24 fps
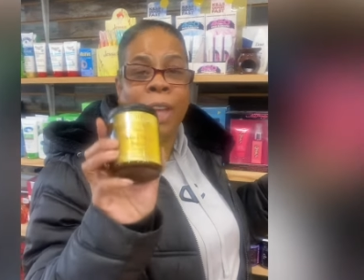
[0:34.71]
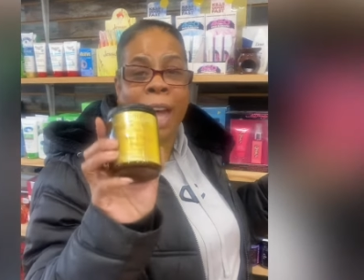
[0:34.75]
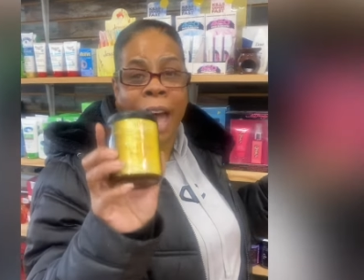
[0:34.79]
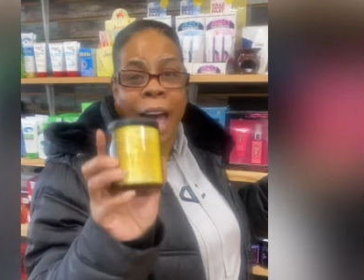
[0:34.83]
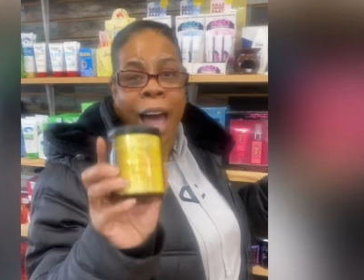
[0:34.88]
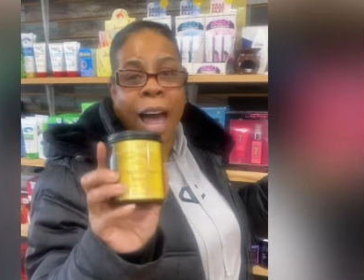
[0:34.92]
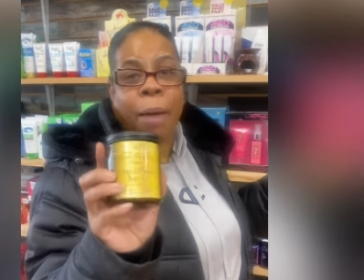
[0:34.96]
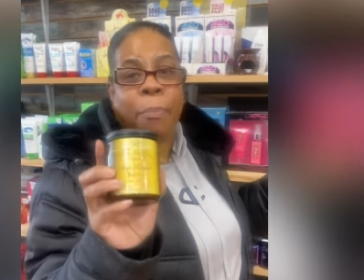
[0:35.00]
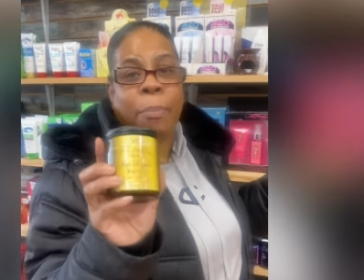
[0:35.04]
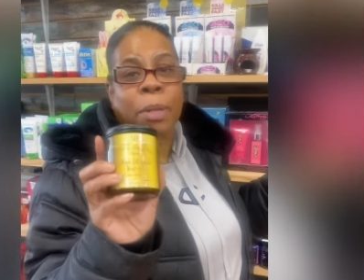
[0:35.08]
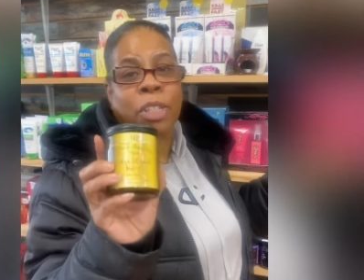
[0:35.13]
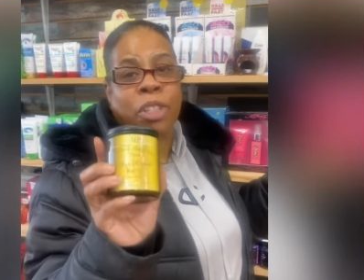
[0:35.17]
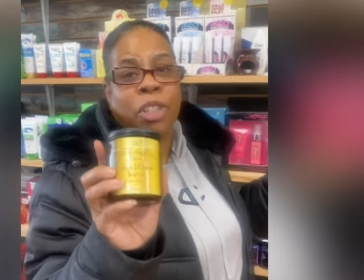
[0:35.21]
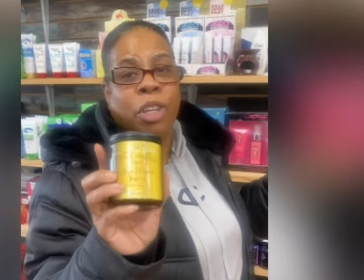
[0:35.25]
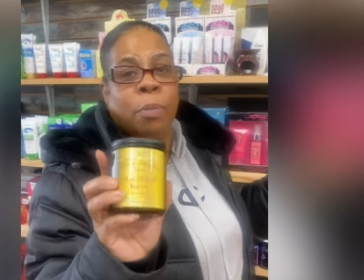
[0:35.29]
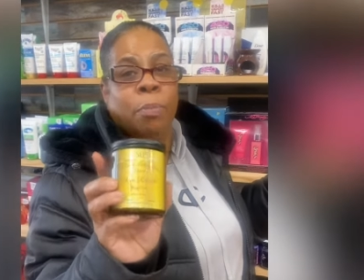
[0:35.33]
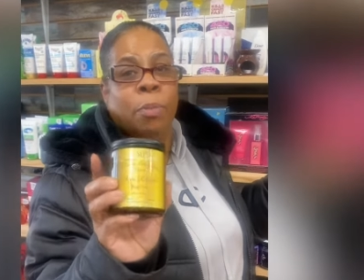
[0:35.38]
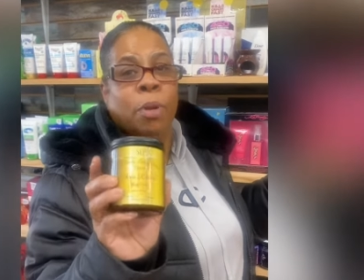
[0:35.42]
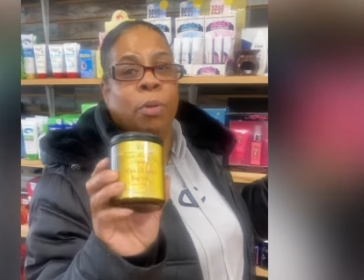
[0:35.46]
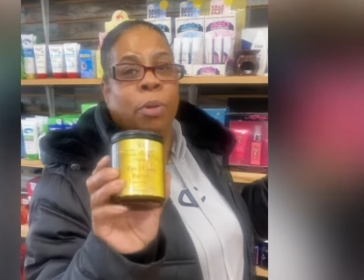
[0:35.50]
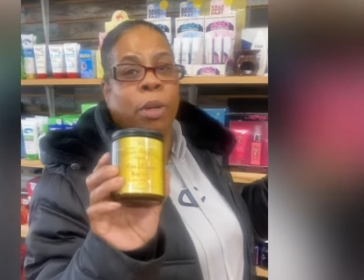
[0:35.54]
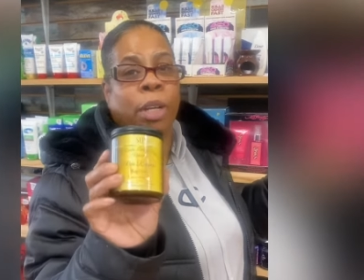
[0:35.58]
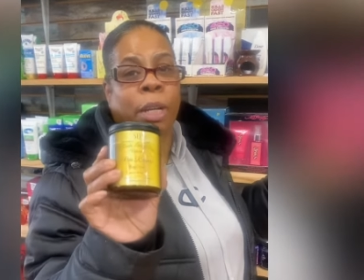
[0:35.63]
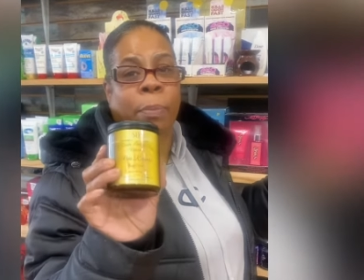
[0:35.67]
The Amish
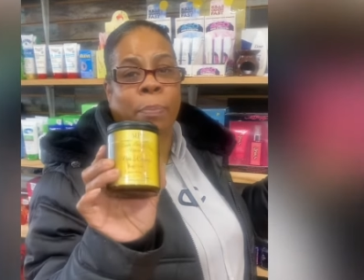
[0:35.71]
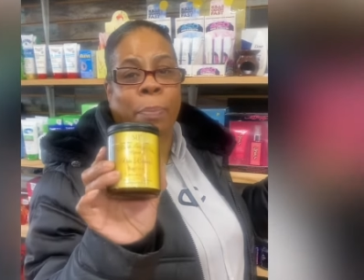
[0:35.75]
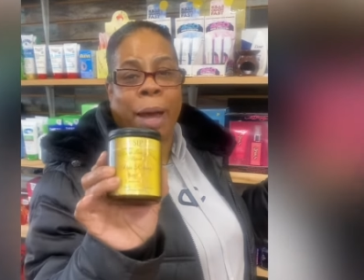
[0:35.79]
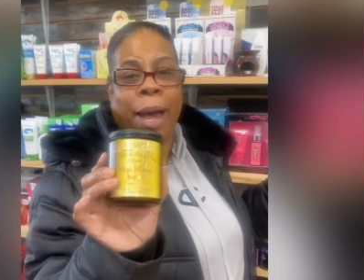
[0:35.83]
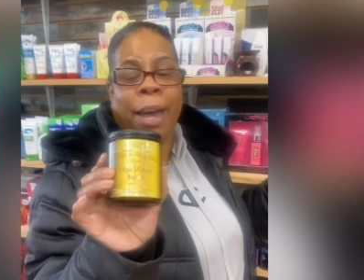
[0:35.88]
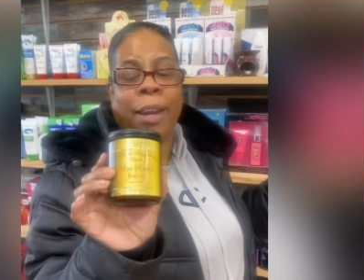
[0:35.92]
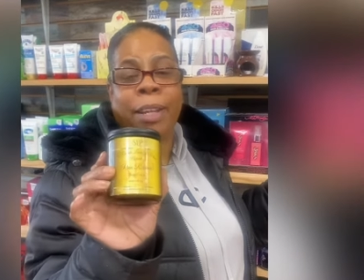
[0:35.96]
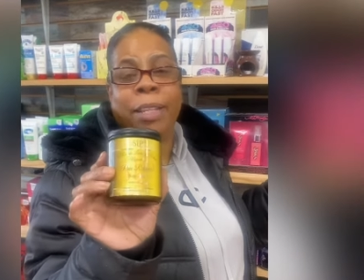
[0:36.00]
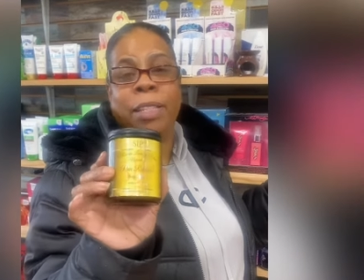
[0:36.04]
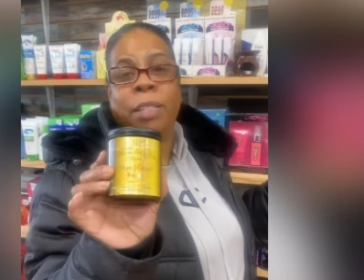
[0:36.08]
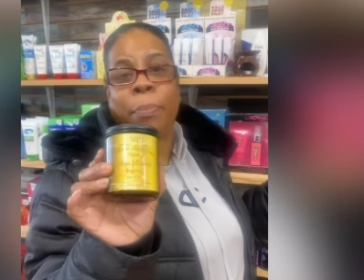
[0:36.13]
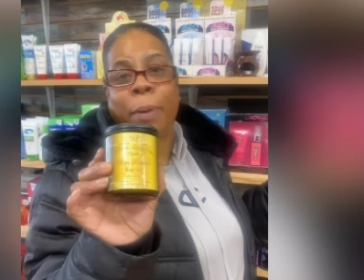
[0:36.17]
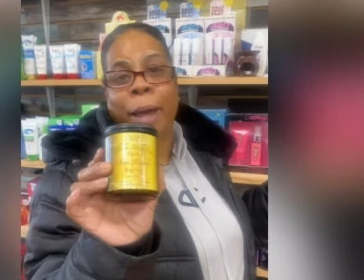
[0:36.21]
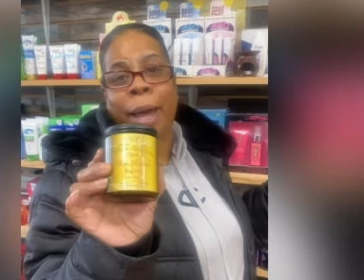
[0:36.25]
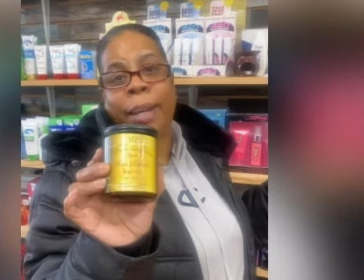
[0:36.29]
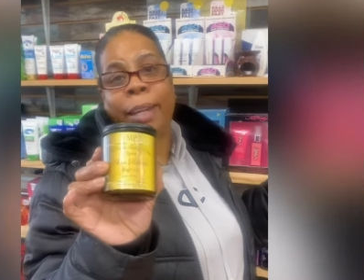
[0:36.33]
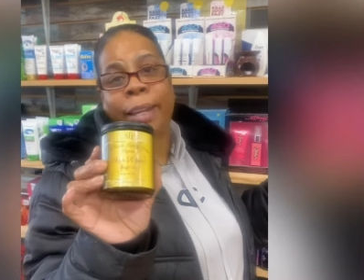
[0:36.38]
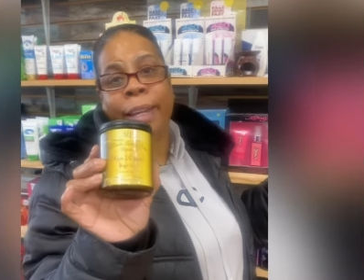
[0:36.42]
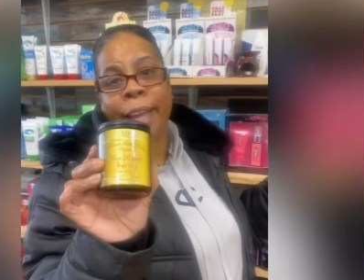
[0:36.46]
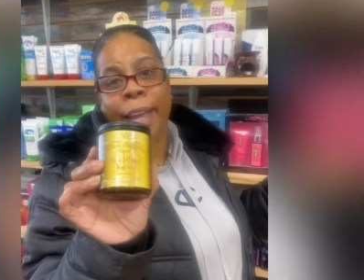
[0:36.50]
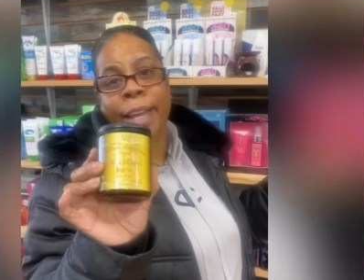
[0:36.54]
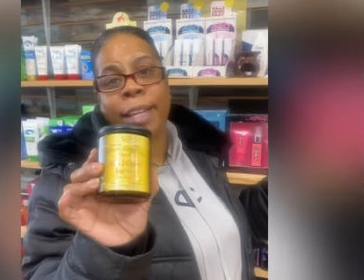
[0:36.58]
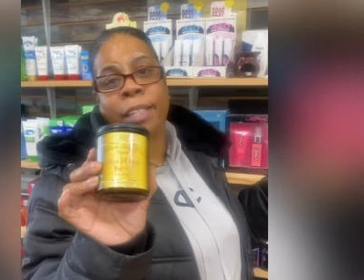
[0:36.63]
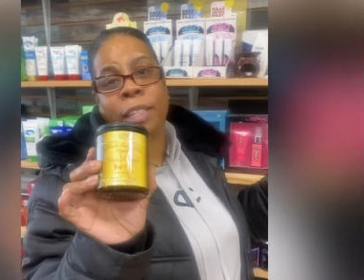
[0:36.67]
community buy this by the
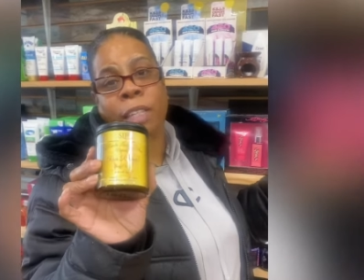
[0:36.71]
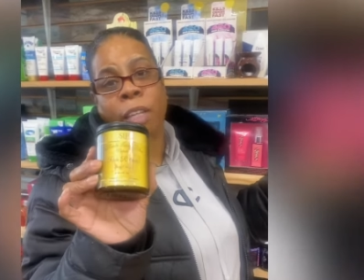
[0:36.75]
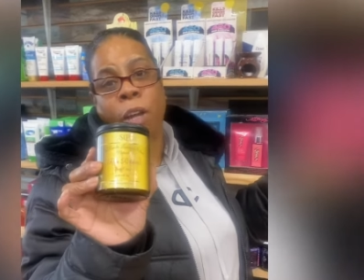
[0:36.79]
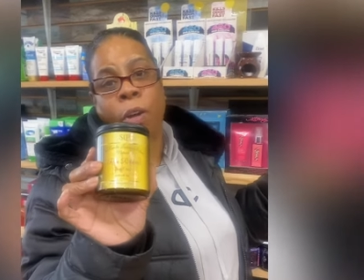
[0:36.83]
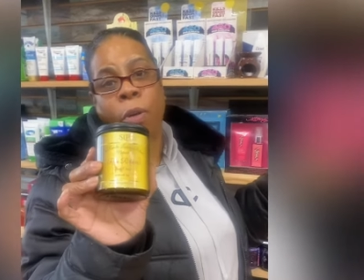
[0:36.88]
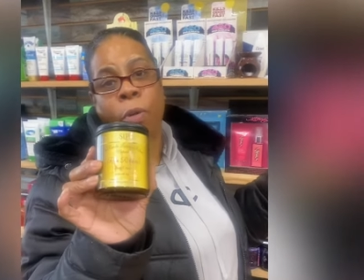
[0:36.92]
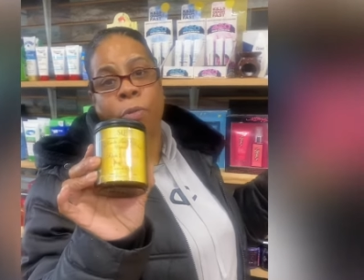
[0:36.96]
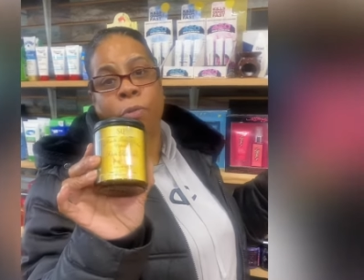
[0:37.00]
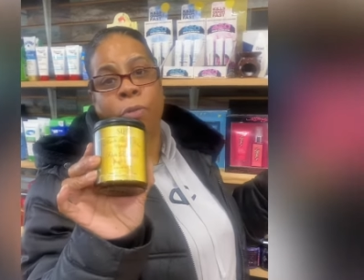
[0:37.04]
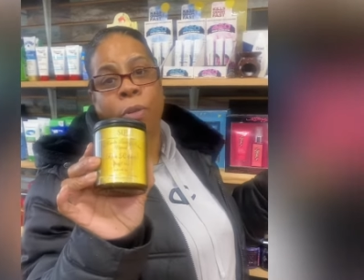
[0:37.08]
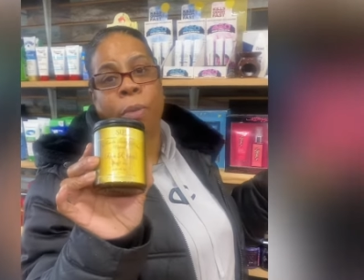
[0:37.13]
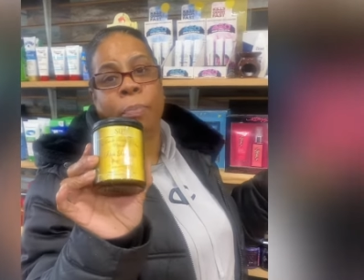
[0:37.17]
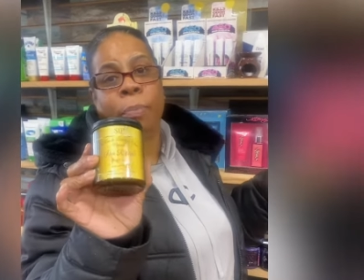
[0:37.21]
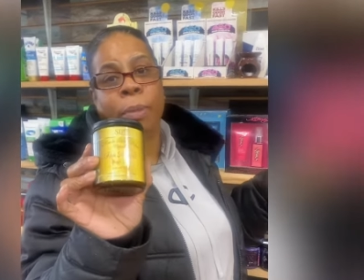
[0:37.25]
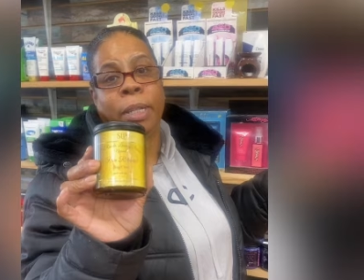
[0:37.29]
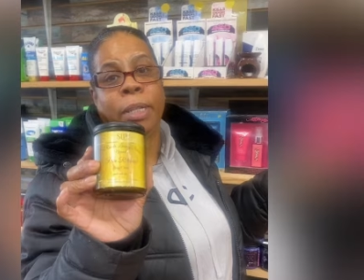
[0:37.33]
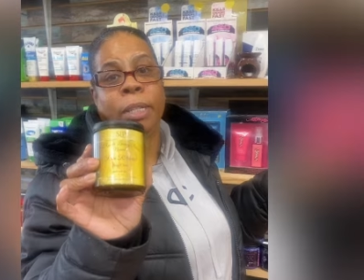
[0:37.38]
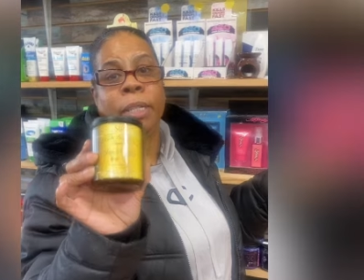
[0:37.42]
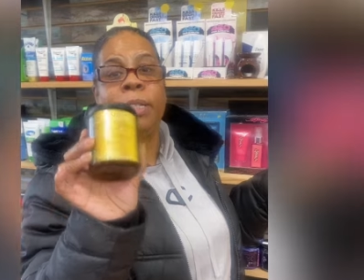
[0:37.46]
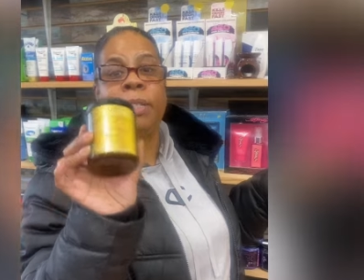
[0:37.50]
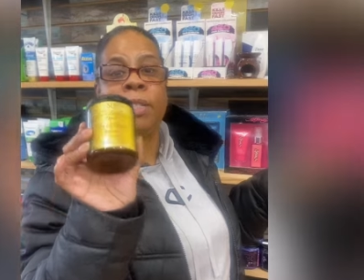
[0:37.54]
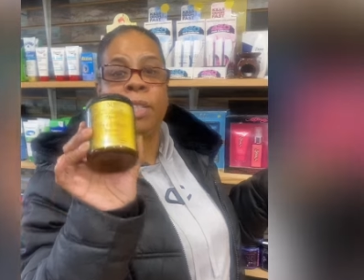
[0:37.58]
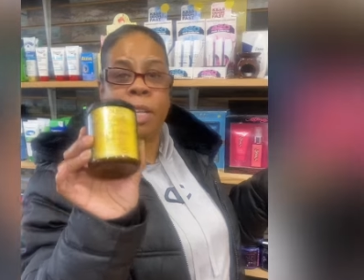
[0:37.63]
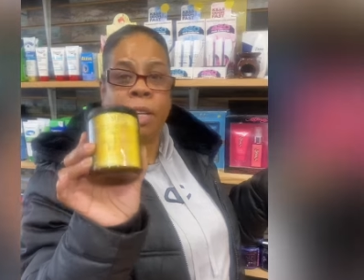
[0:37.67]
caseload from me.
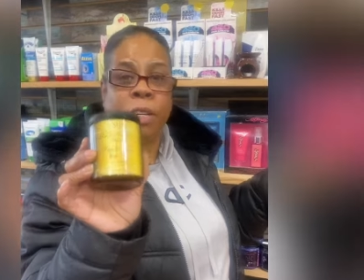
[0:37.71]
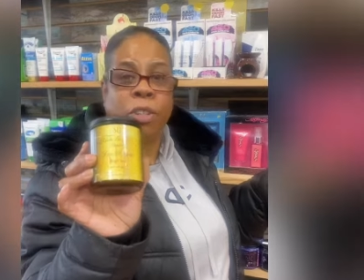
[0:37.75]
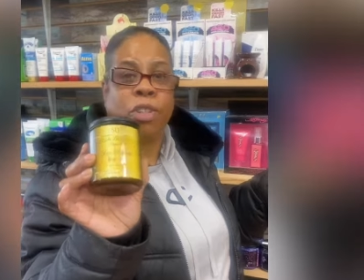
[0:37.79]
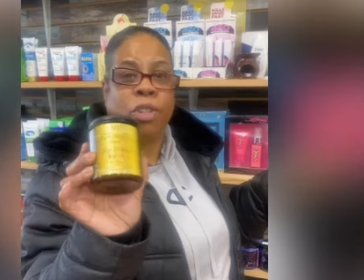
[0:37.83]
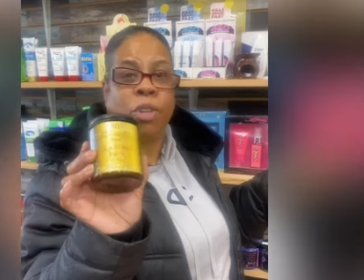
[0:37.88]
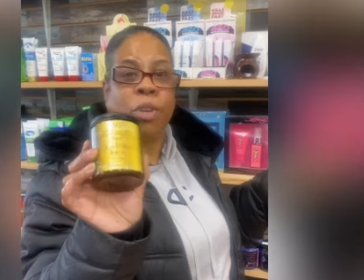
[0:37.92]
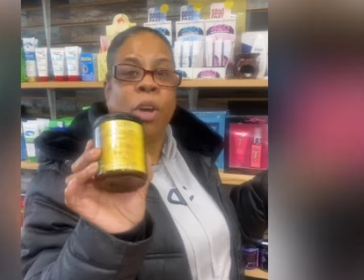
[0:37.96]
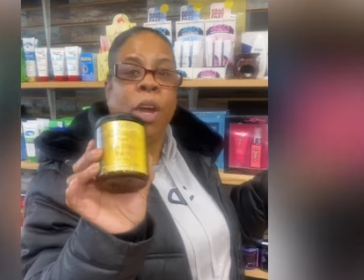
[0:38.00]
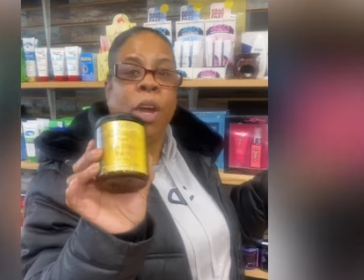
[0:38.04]
This tells you